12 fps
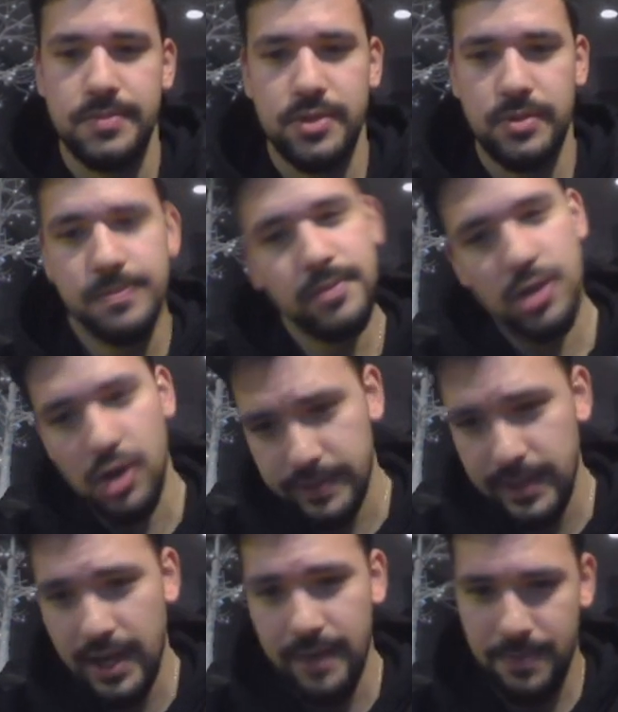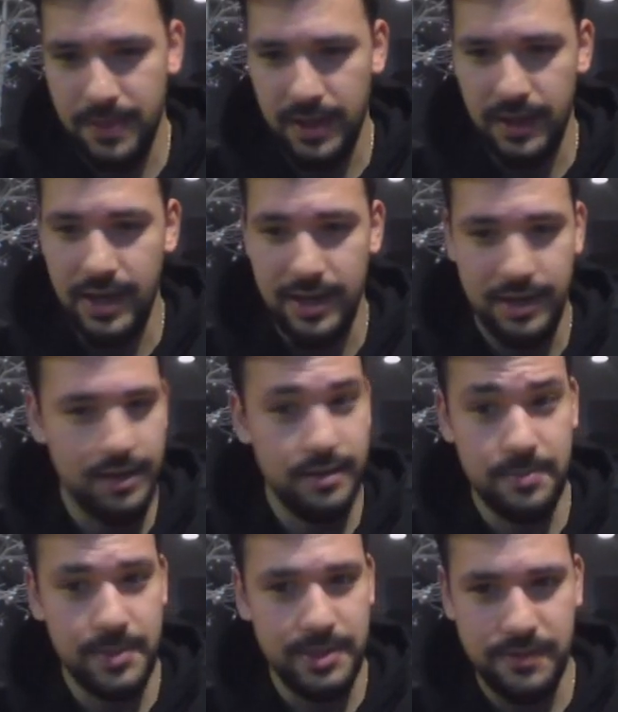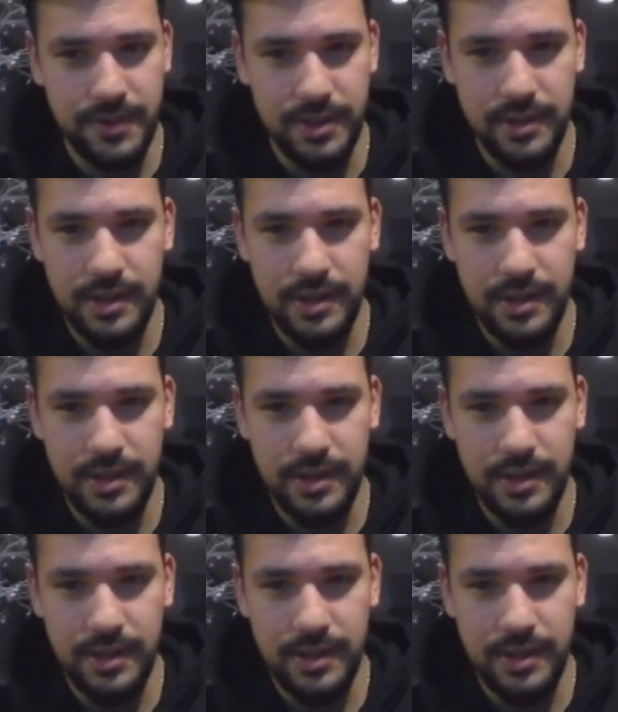So caught that. Thank God I didn't admit defeat.